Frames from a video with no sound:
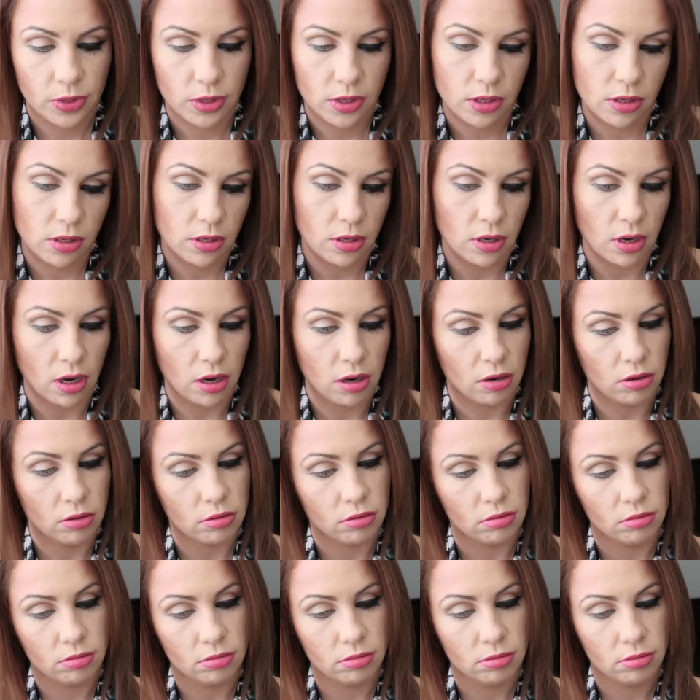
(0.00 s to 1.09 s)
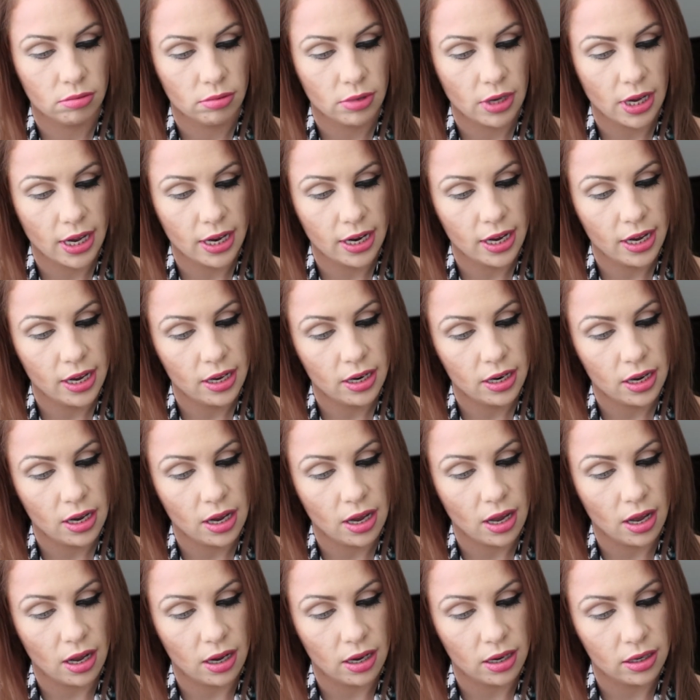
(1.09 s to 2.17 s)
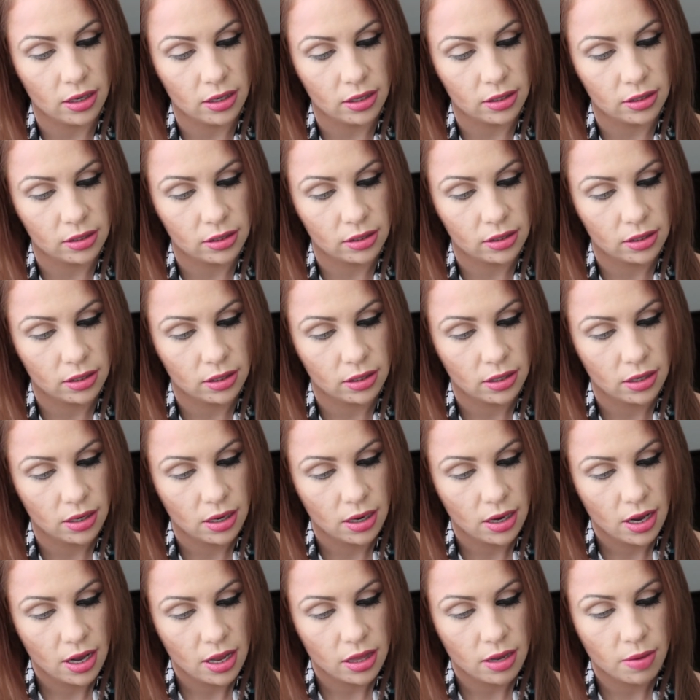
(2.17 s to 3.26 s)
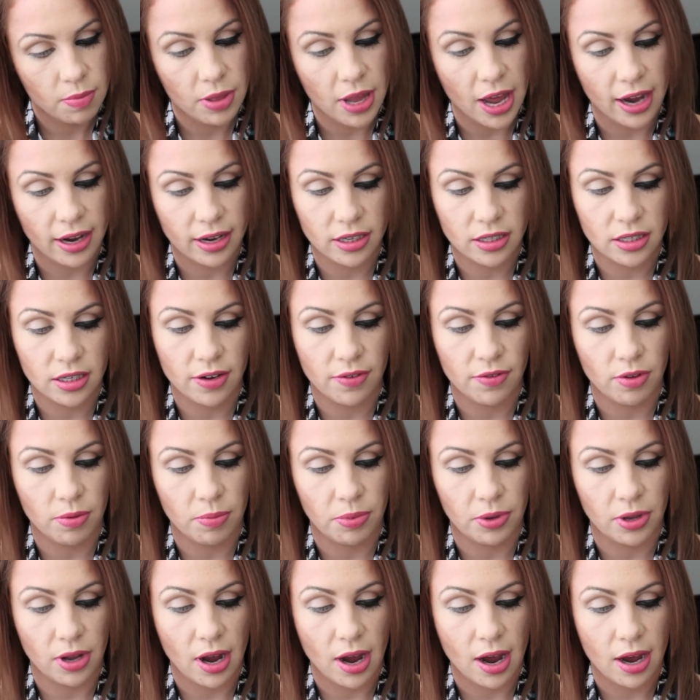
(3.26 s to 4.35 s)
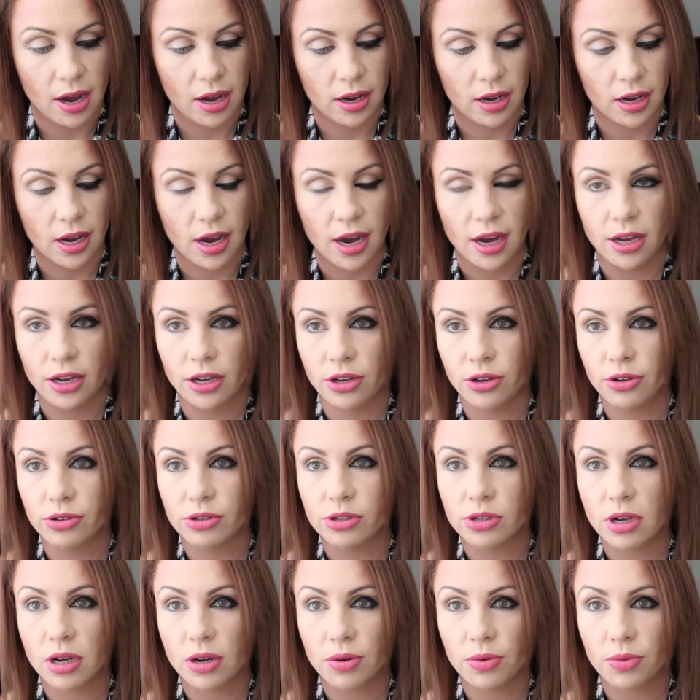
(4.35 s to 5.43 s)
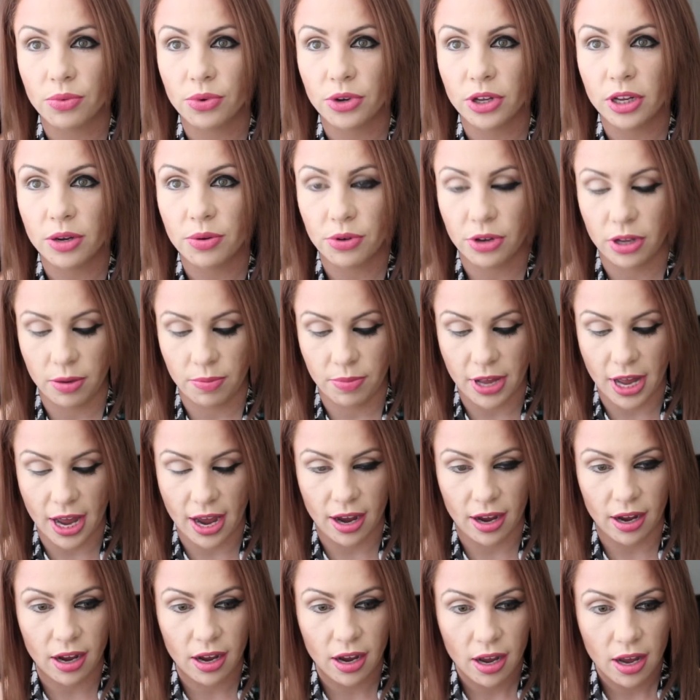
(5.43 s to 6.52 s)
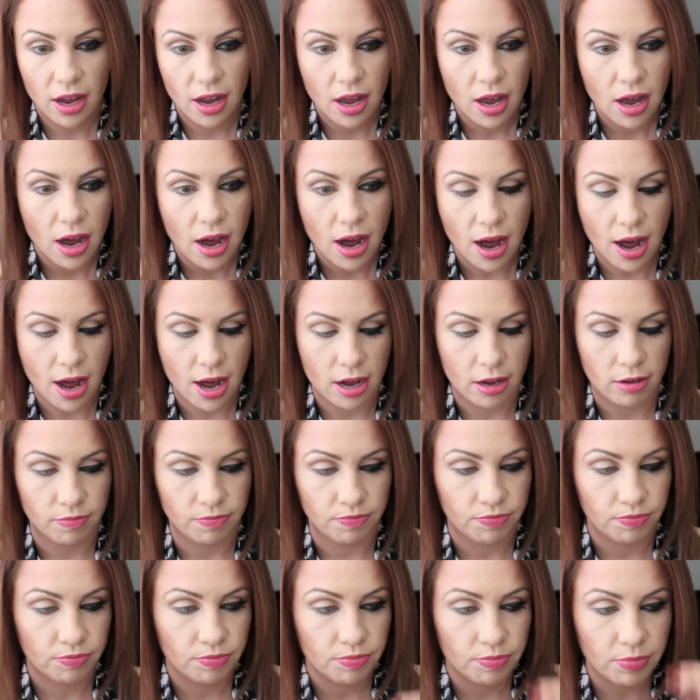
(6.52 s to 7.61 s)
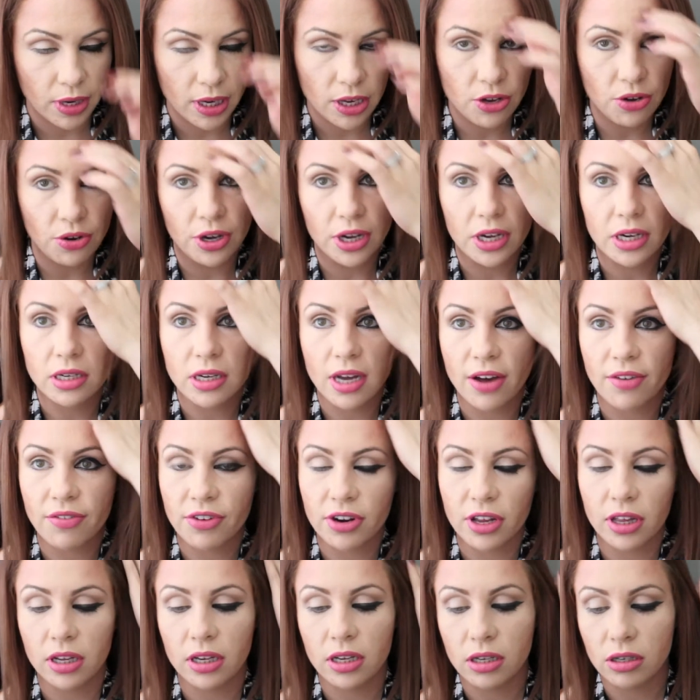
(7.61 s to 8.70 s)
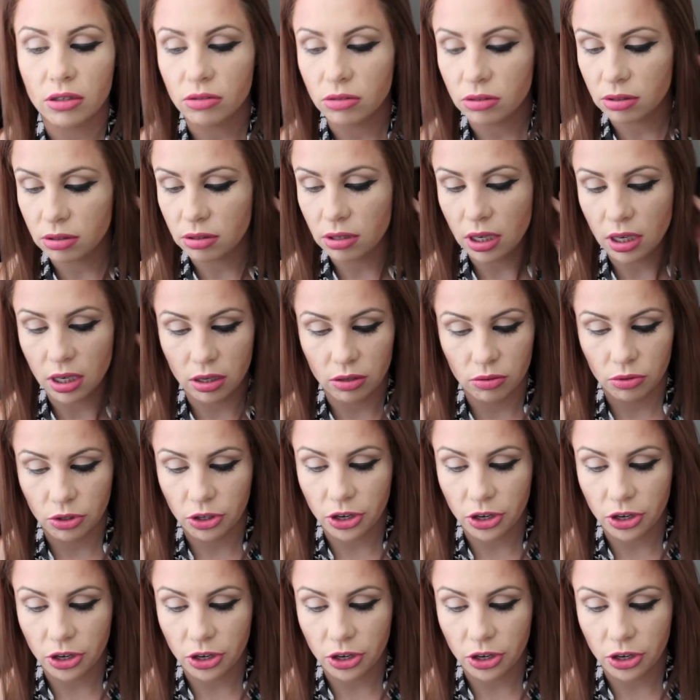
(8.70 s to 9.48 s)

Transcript: So, and it is the blackest of the black. I use really, really black. But you could definitely use, you know,